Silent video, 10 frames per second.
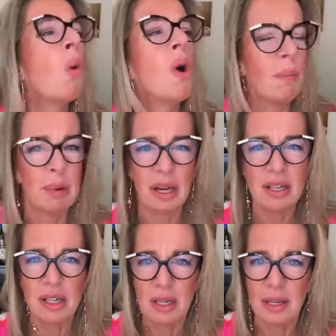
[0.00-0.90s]
Go on,
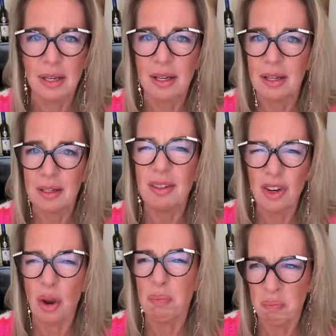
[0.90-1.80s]
bird.
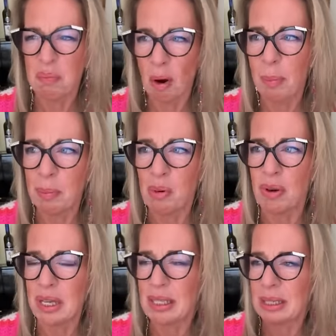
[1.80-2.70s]
You know, proper
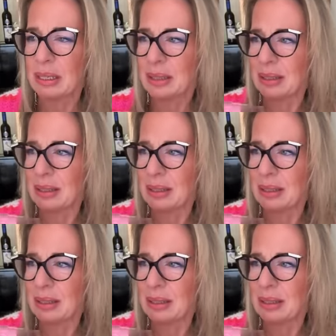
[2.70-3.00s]
boys.